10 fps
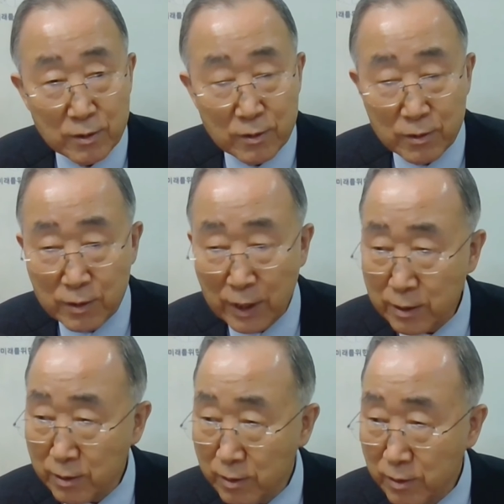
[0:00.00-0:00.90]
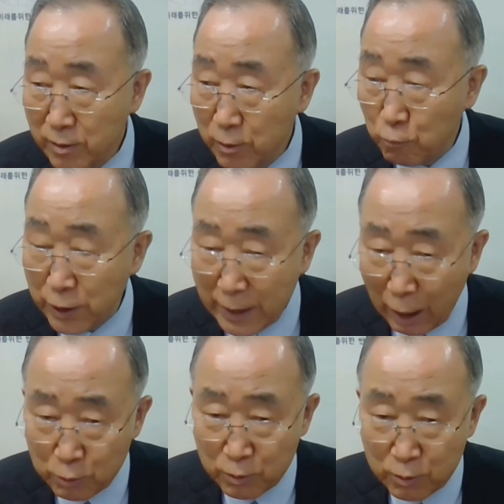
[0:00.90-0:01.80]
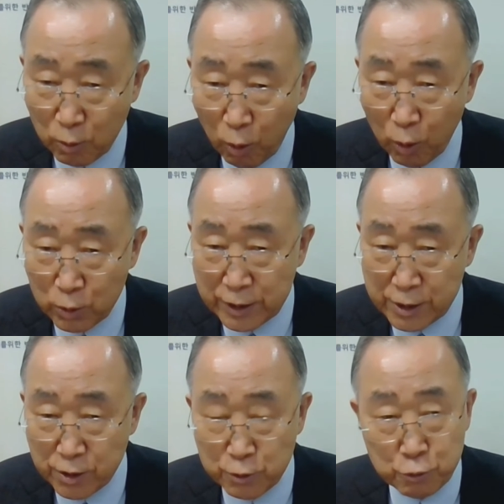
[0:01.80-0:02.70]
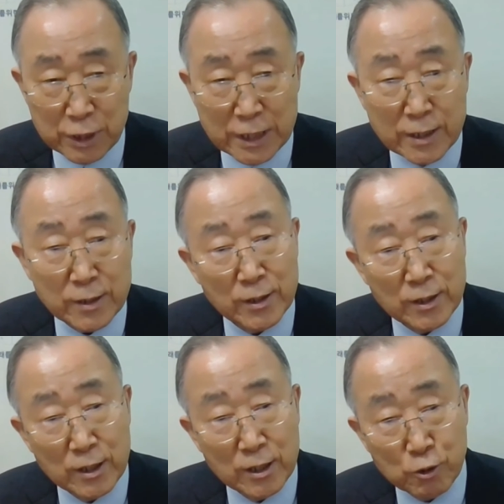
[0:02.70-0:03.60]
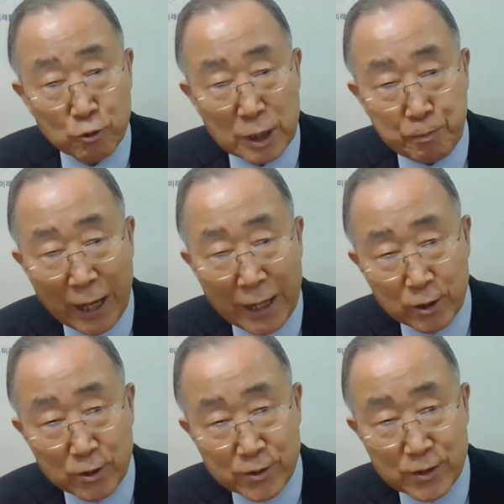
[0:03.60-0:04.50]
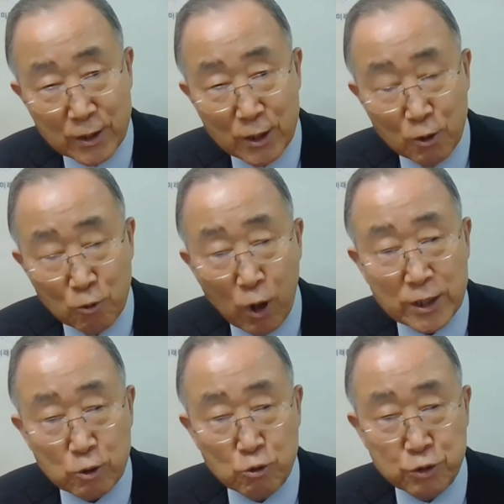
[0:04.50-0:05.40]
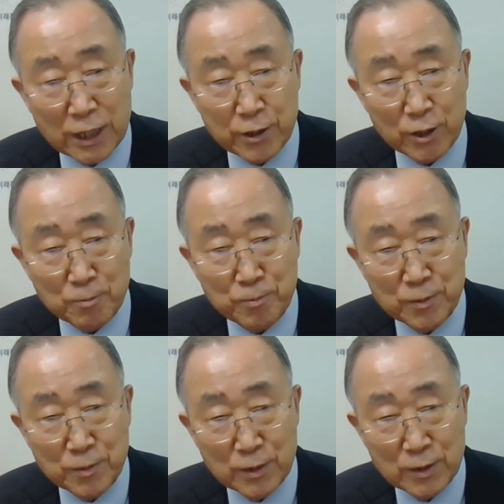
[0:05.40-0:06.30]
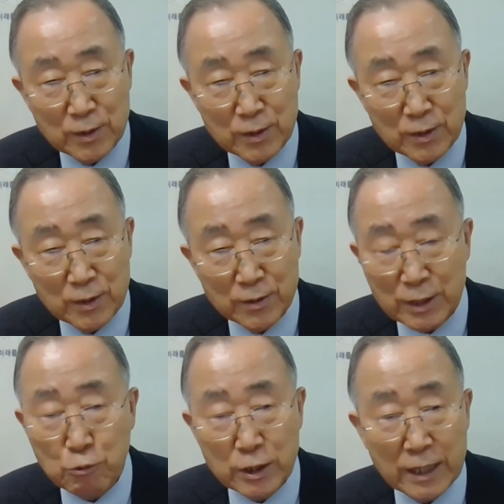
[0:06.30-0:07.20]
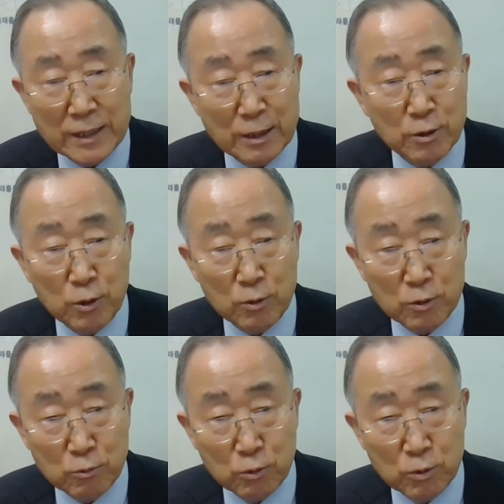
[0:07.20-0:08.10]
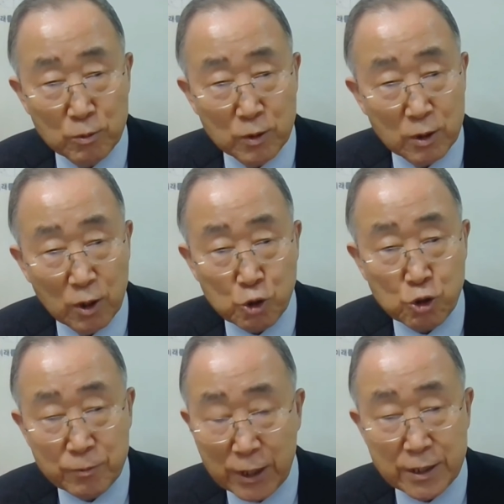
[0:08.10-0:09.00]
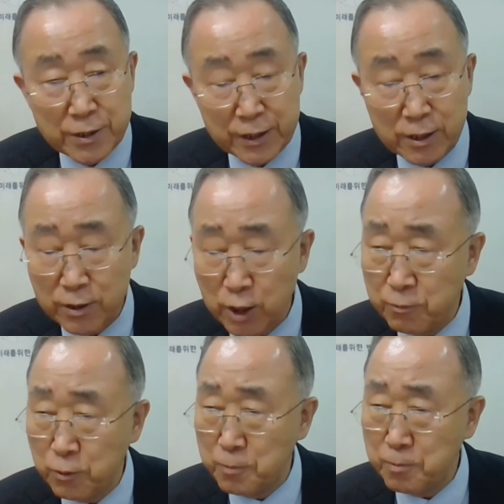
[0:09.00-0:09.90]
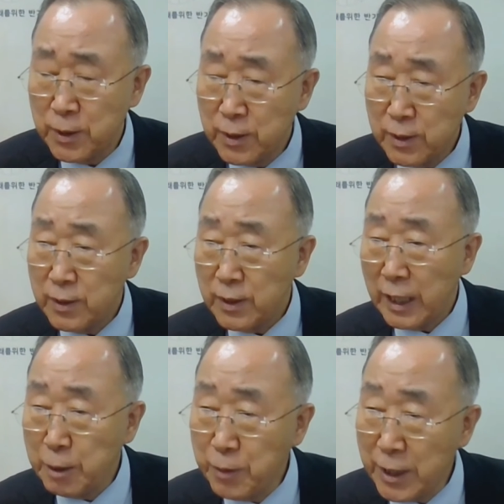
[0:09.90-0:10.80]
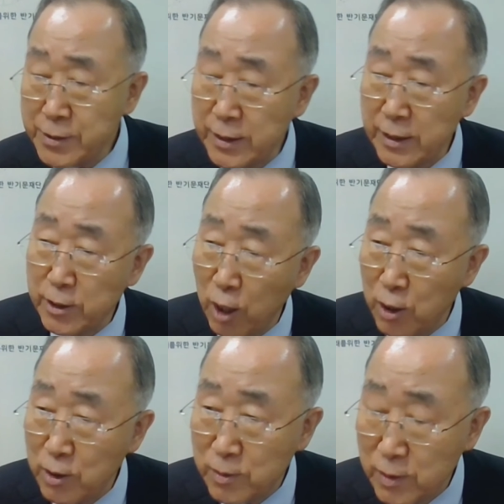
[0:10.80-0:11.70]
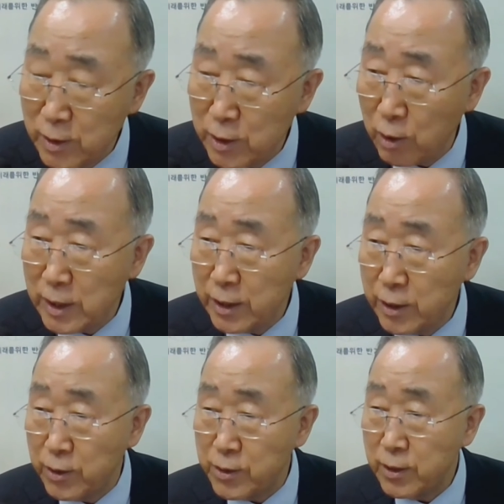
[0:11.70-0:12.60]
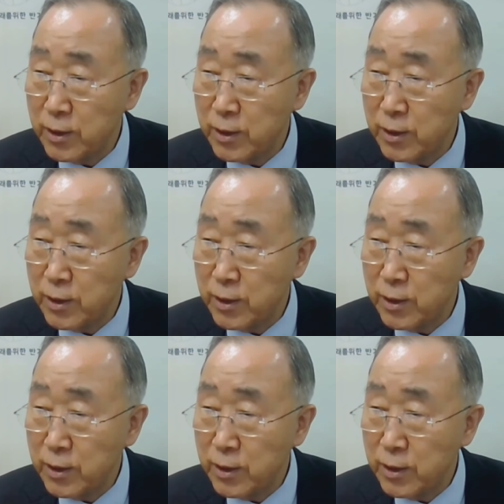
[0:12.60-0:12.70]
Then without all these three panels working together, then we cannot achieve anything. Therefore, I'm asking young leaders,